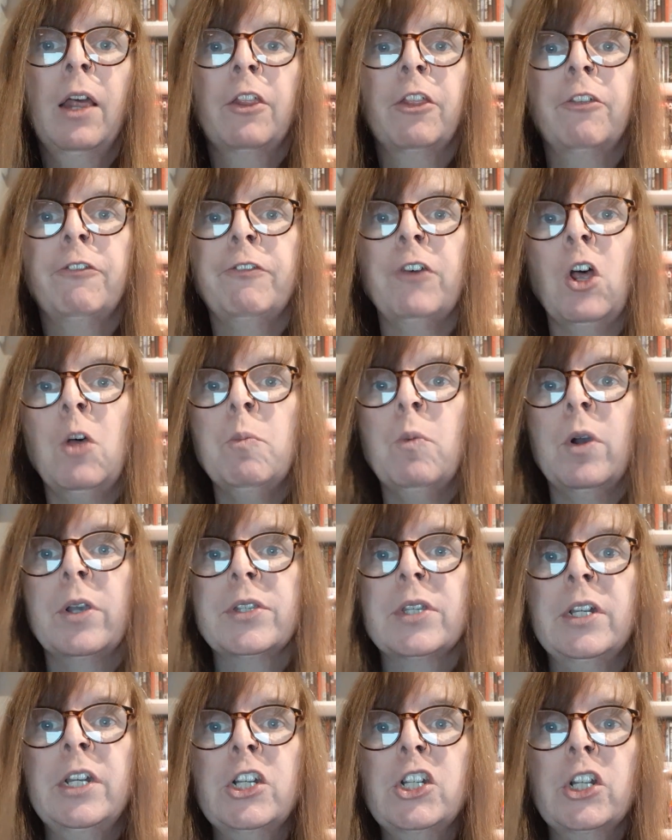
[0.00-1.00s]
The film was
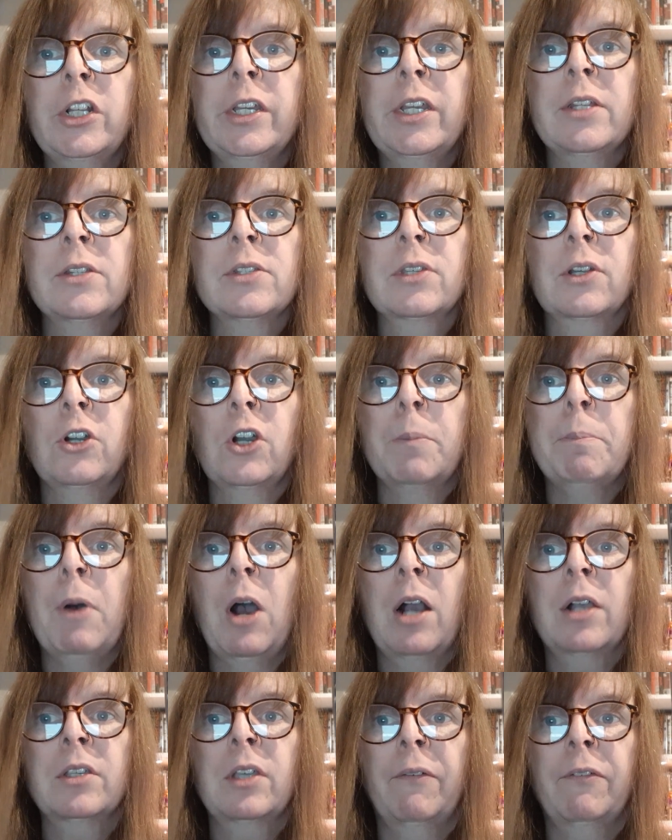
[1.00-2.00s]
initially considered a
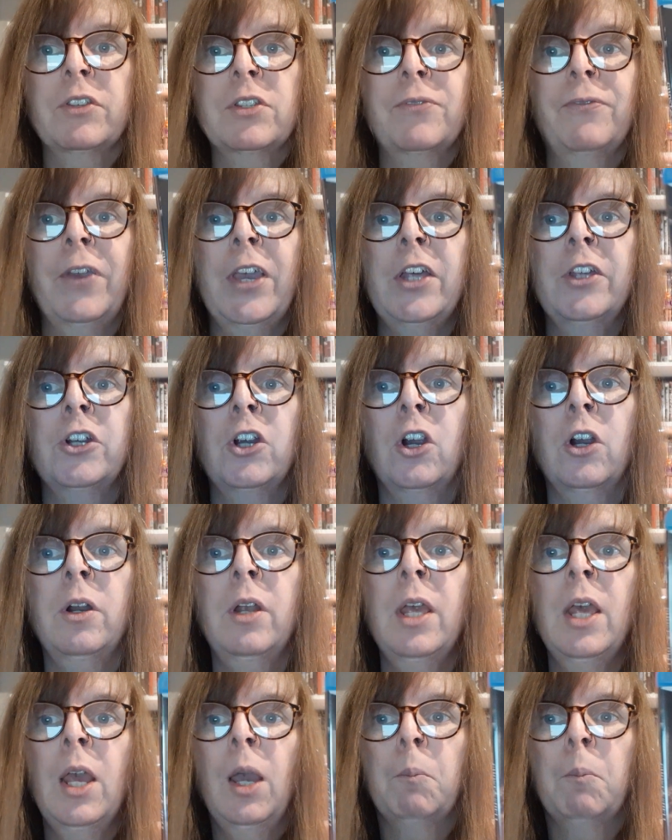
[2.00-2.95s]
box office failure